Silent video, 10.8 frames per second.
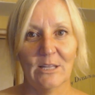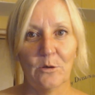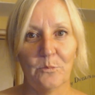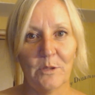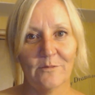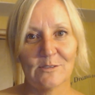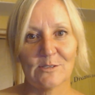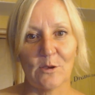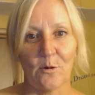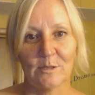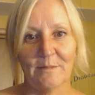Hello, beautiful
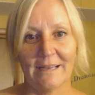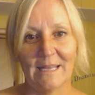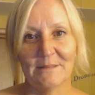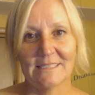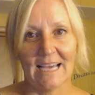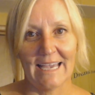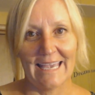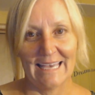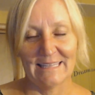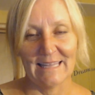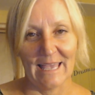souls. My name is
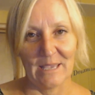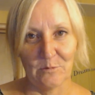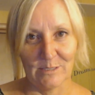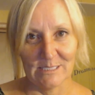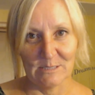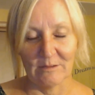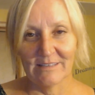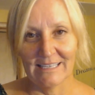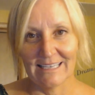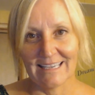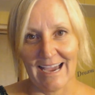Diane Lang, Wisdom of
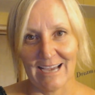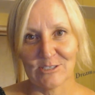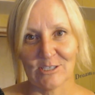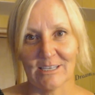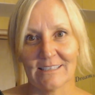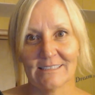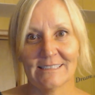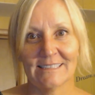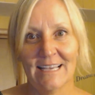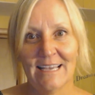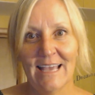the
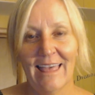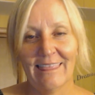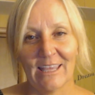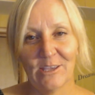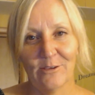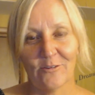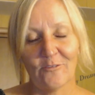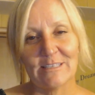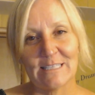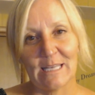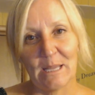Akashics. Thank you for
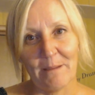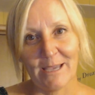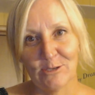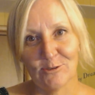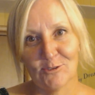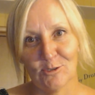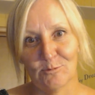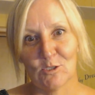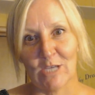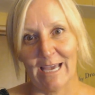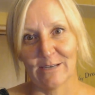visiting my YouTube
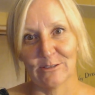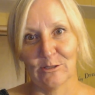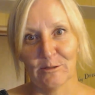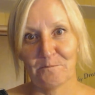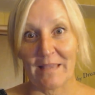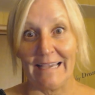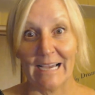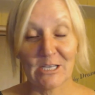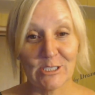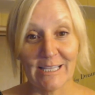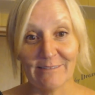channel. I
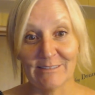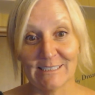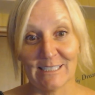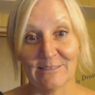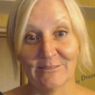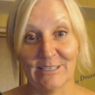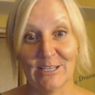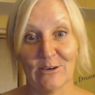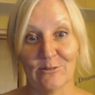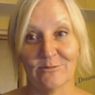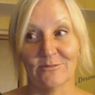actually haven't done a
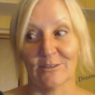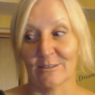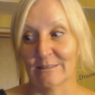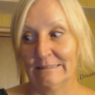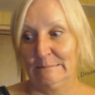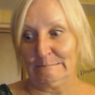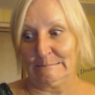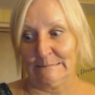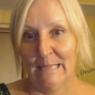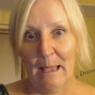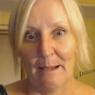video for
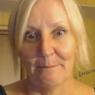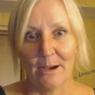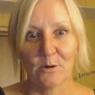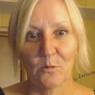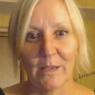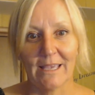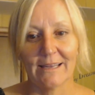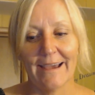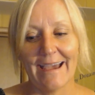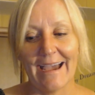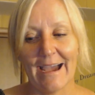about a week and
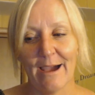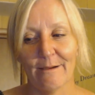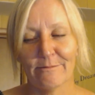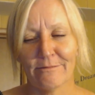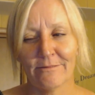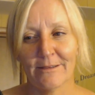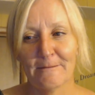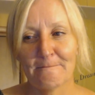a half.